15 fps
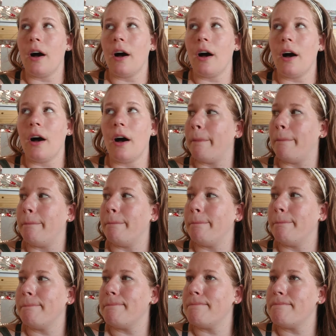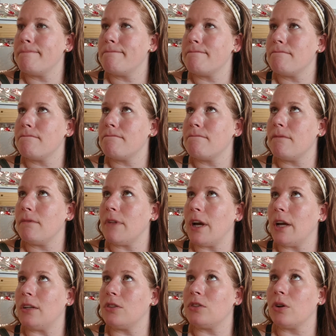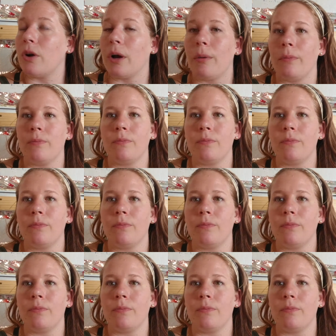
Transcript: And so I